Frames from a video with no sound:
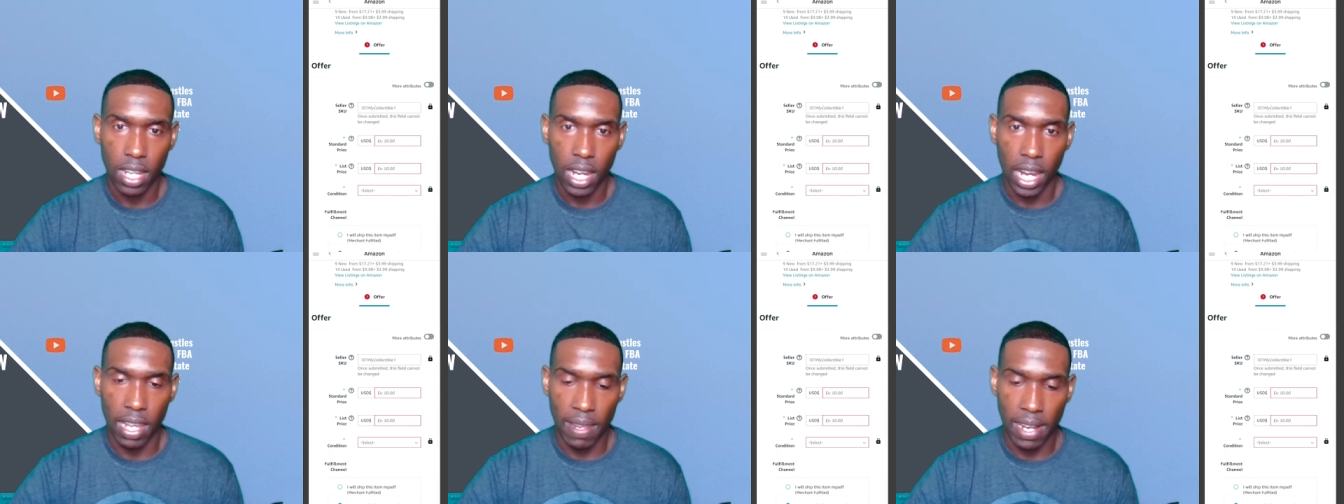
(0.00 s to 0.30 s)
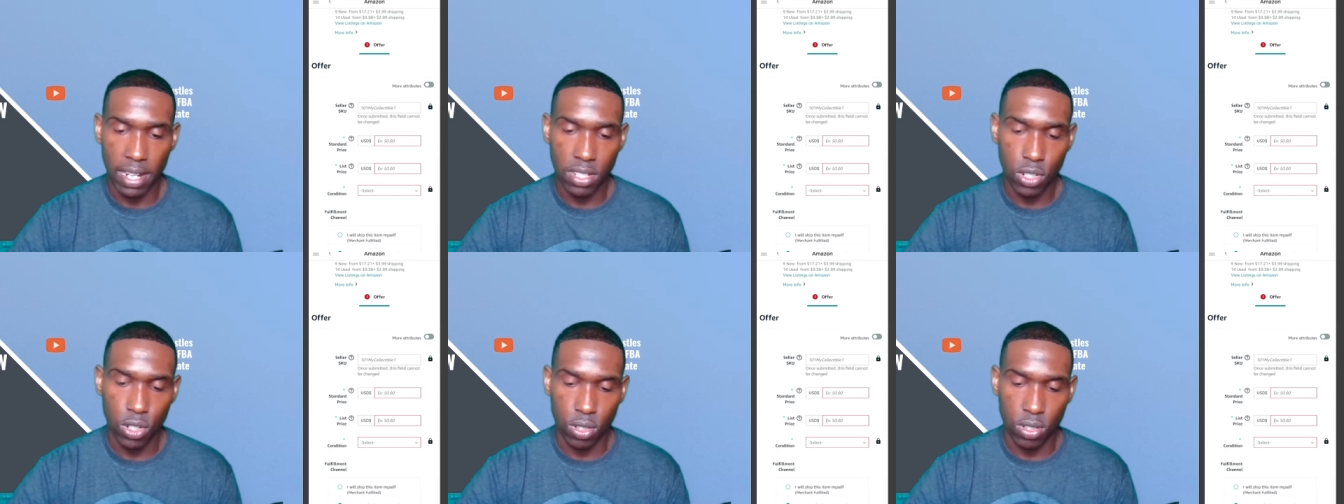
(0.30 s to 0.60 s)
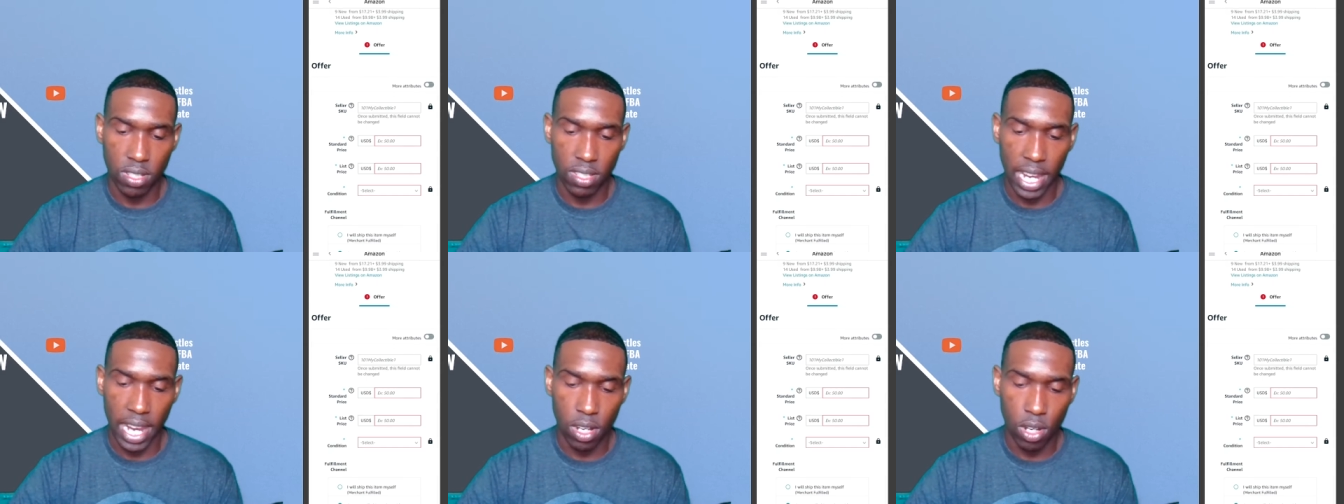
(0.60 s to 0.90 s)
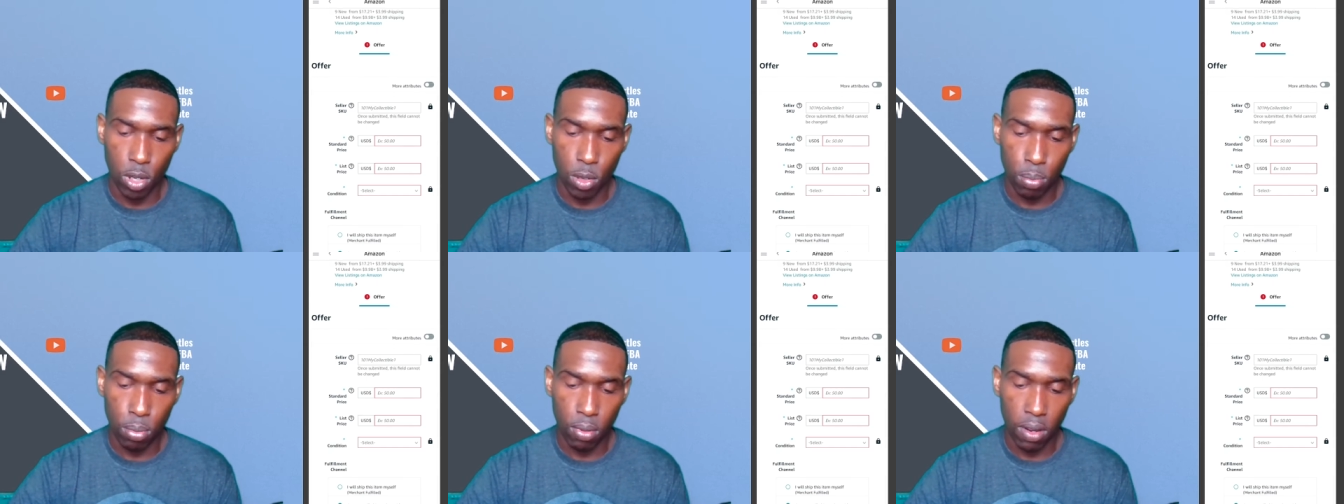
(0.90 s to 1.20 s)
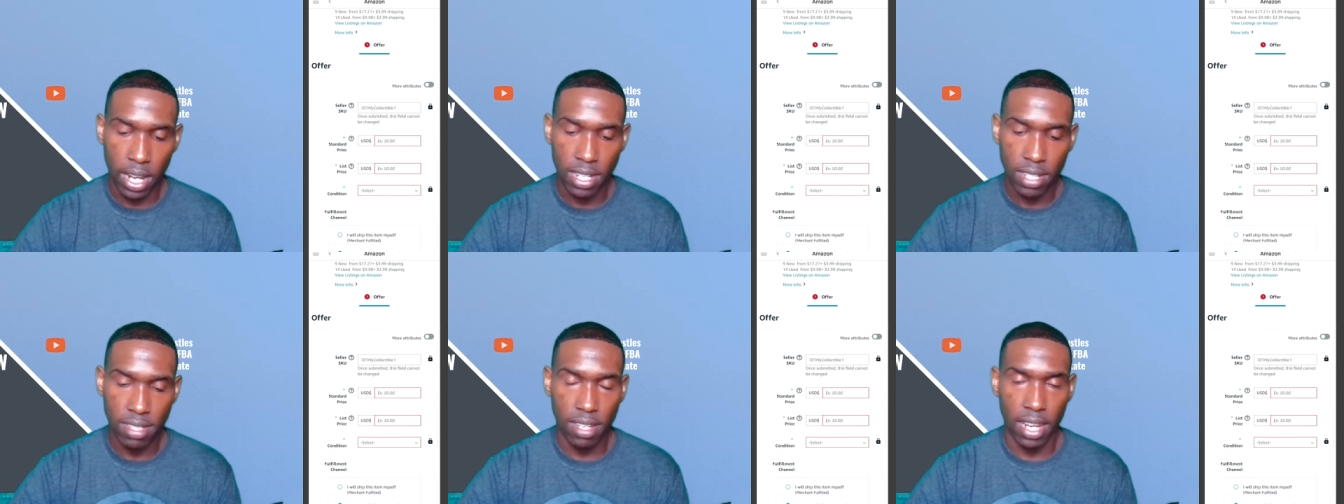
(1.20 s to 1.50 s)
and that's your standard
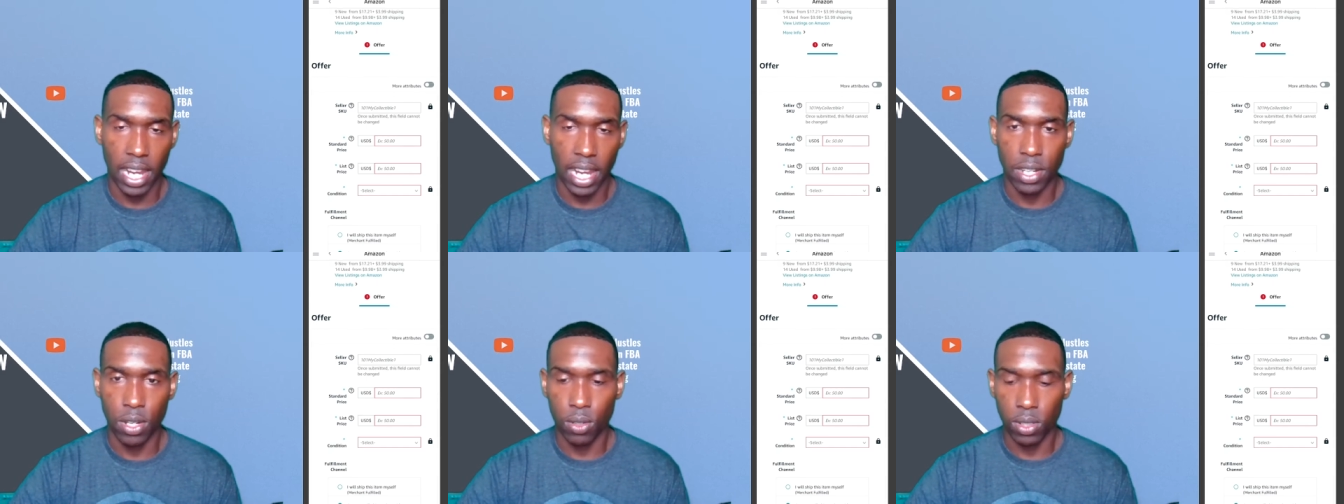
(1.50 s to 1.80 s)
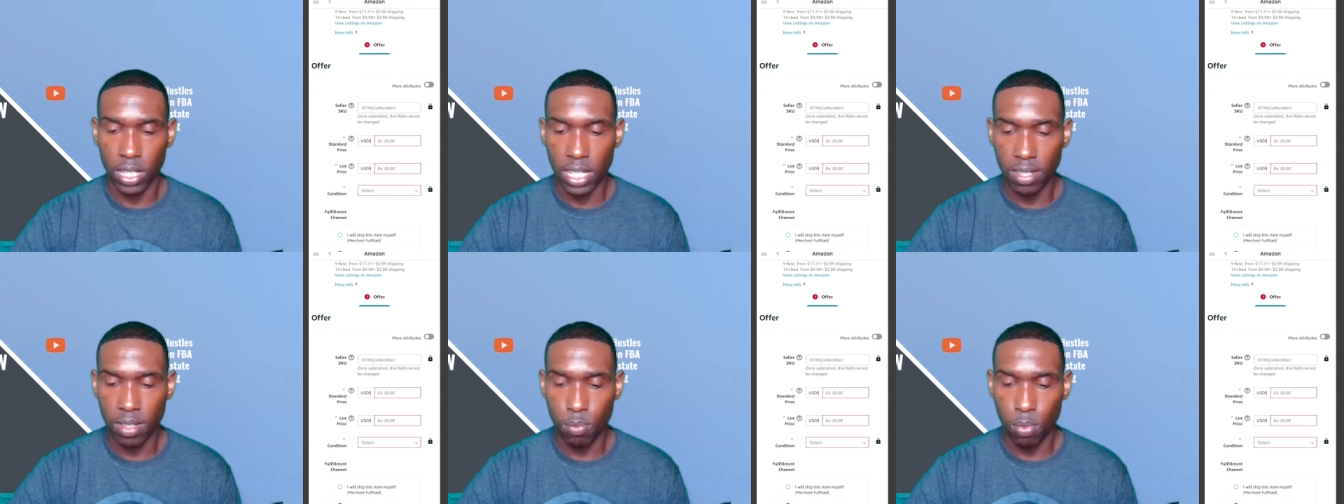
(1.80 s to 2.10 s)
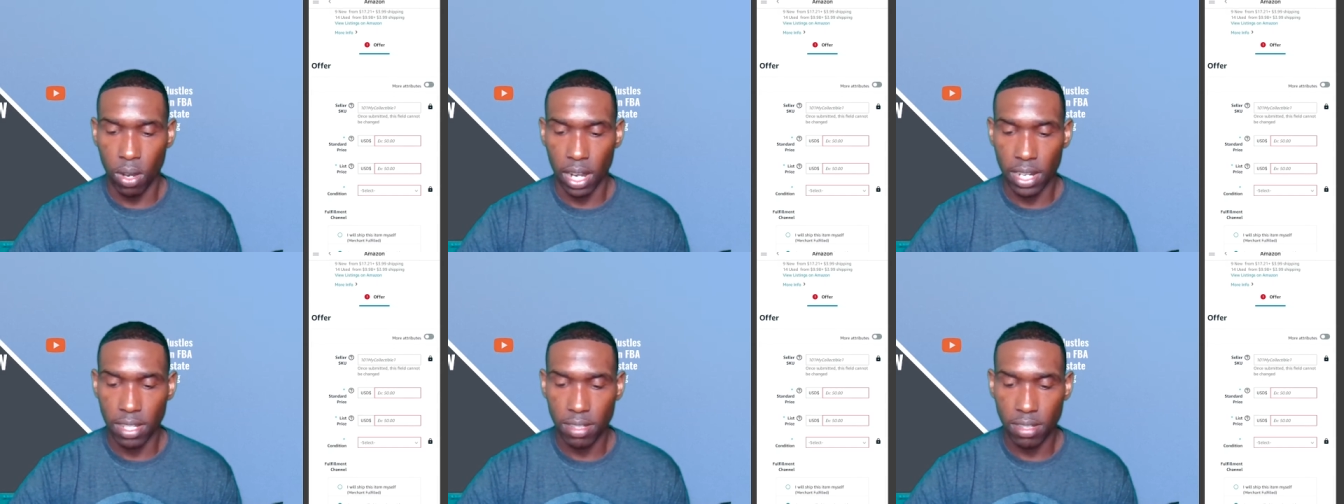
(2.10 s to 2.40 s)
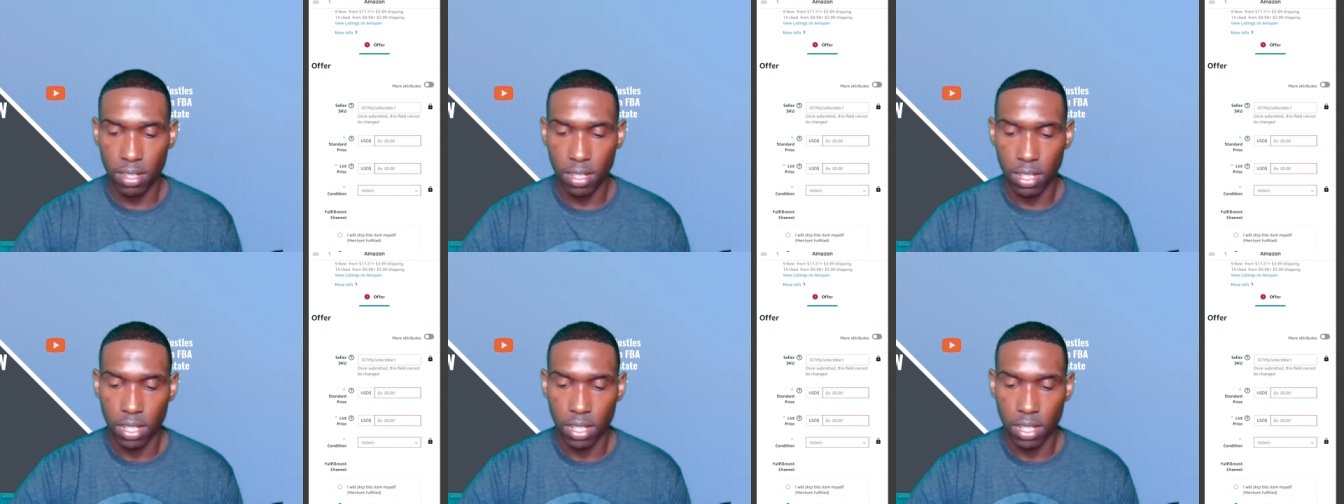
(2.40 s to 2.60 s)
price and your list price.